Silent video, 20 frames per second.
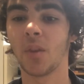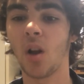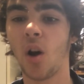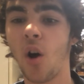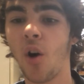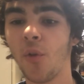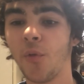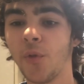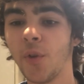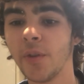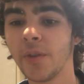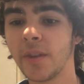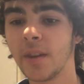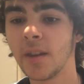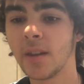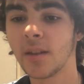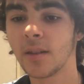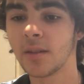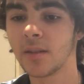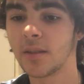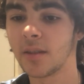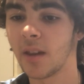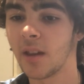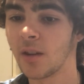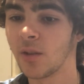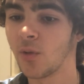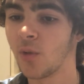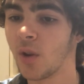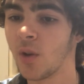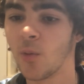All fun things
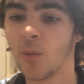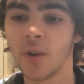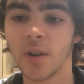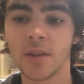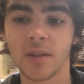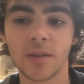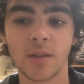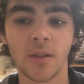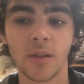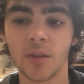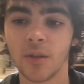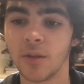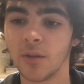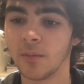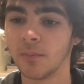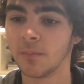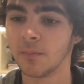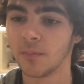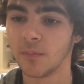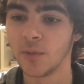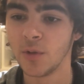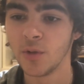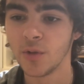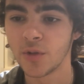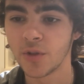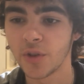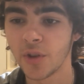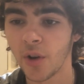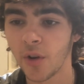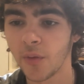and great ways to learn new
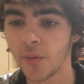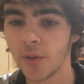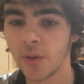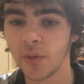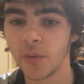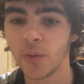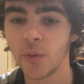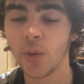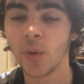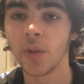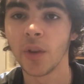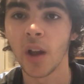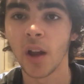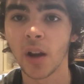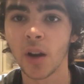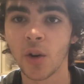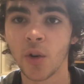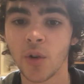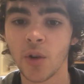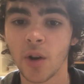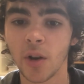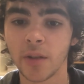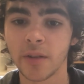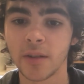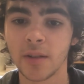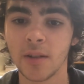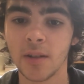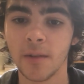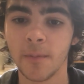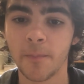stuff and fuel that
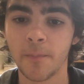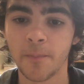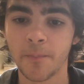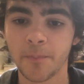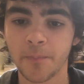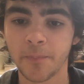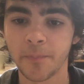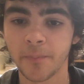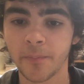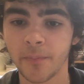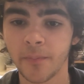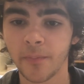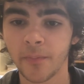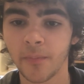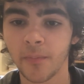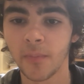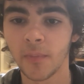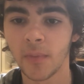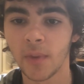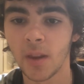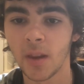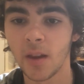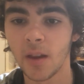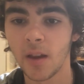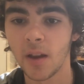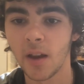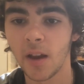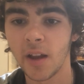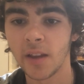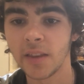curiosity.
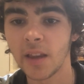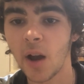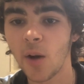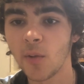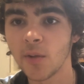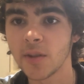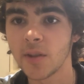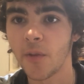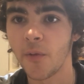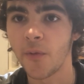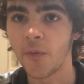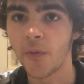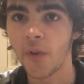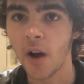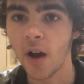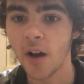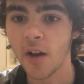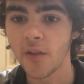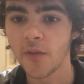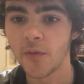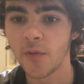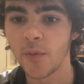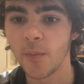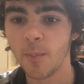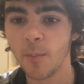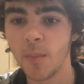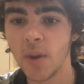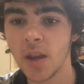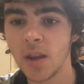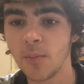And that was the 5
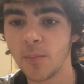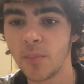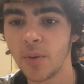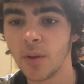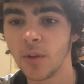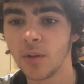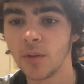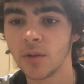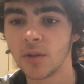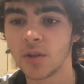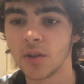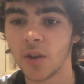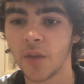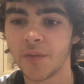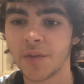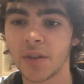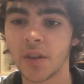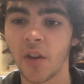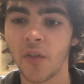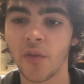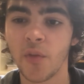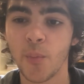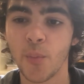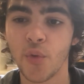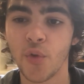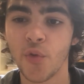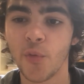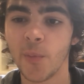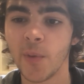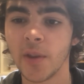main pillars of
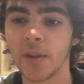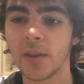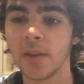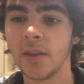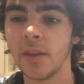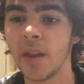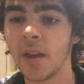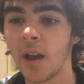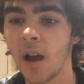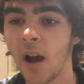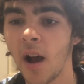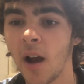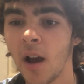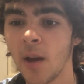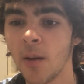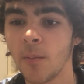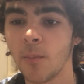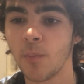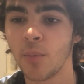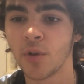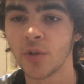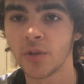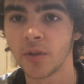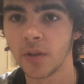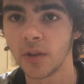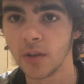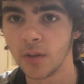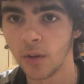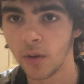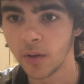self-improvement that I
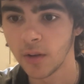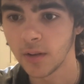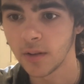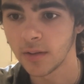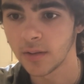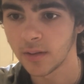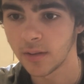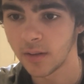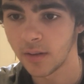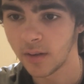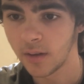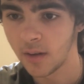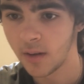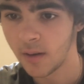personally noticed.